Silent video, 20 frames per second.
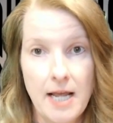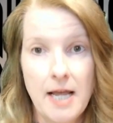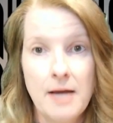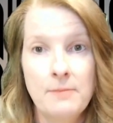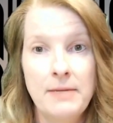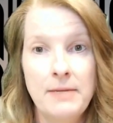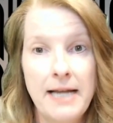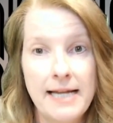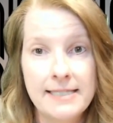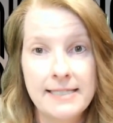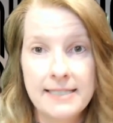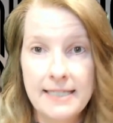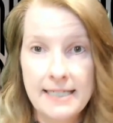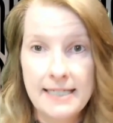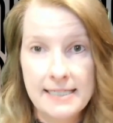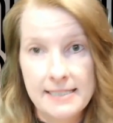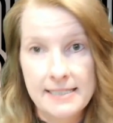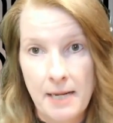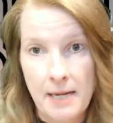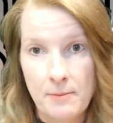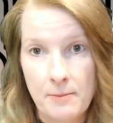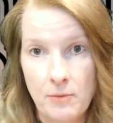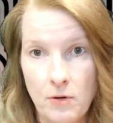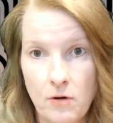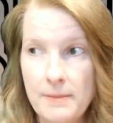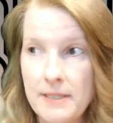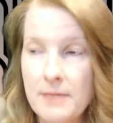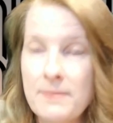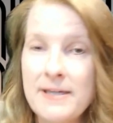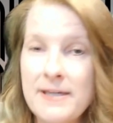But as an
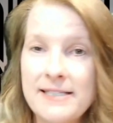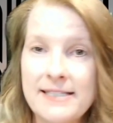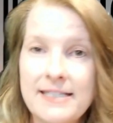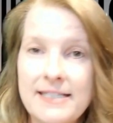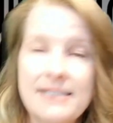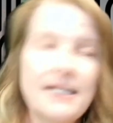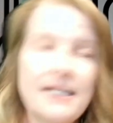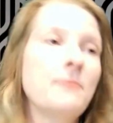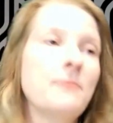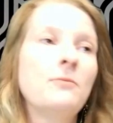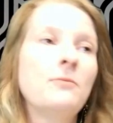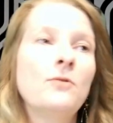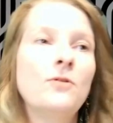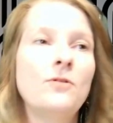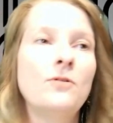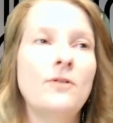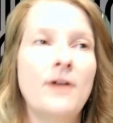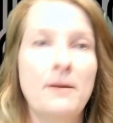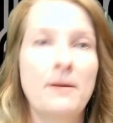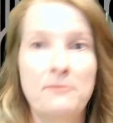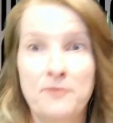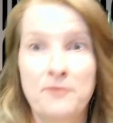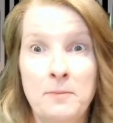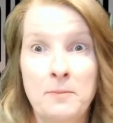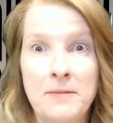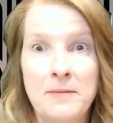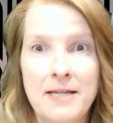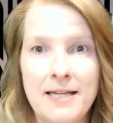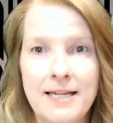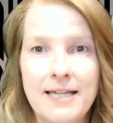example, the best example for
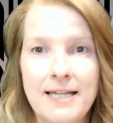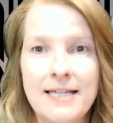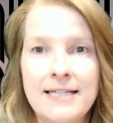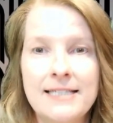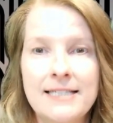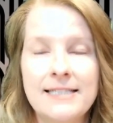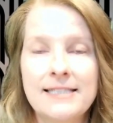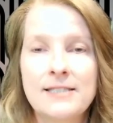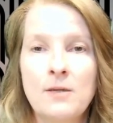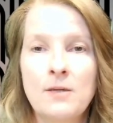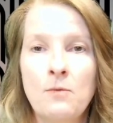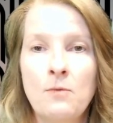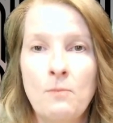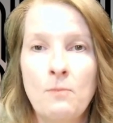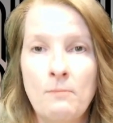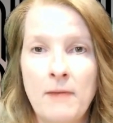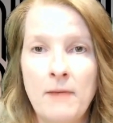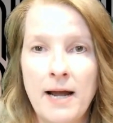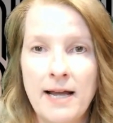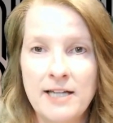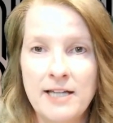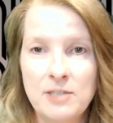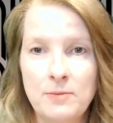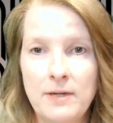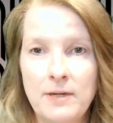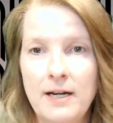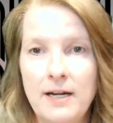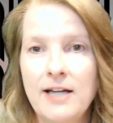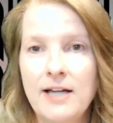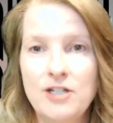me is my
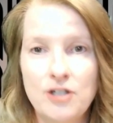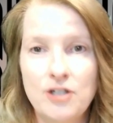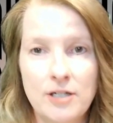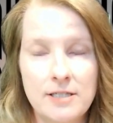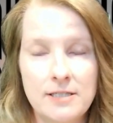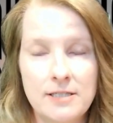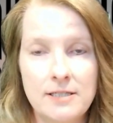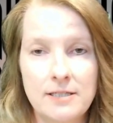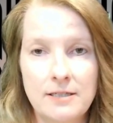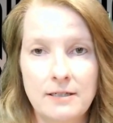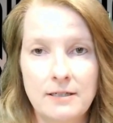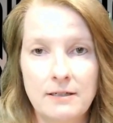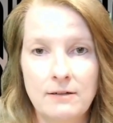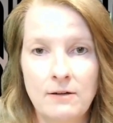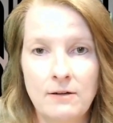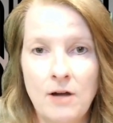husband and I just